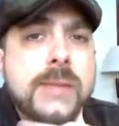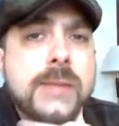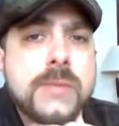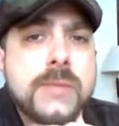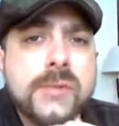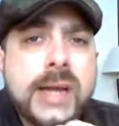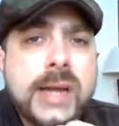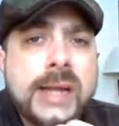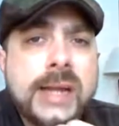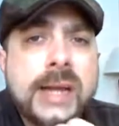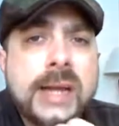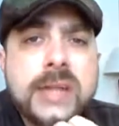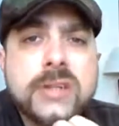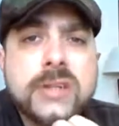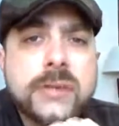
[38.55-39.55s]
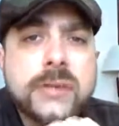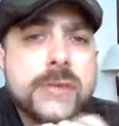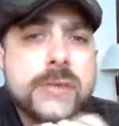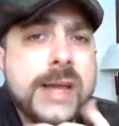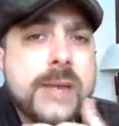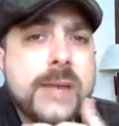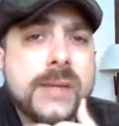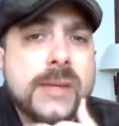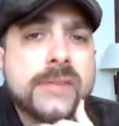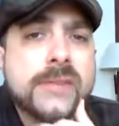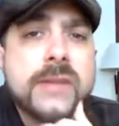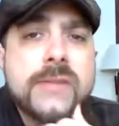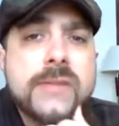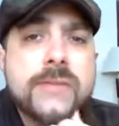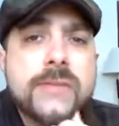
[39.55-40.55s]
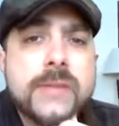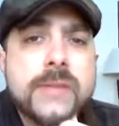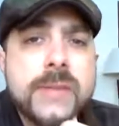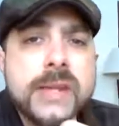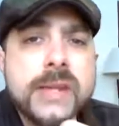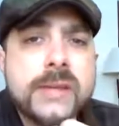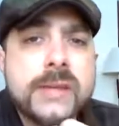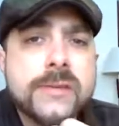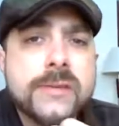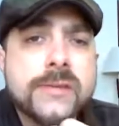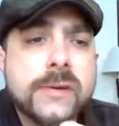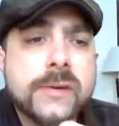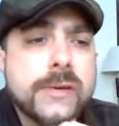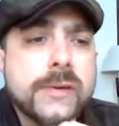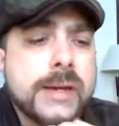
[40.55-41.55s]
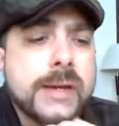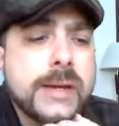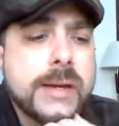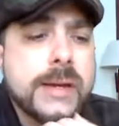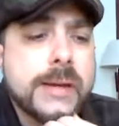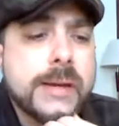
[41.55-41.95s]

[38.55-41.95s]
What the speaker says: of people kind of cut each other down because they have different opinions or they,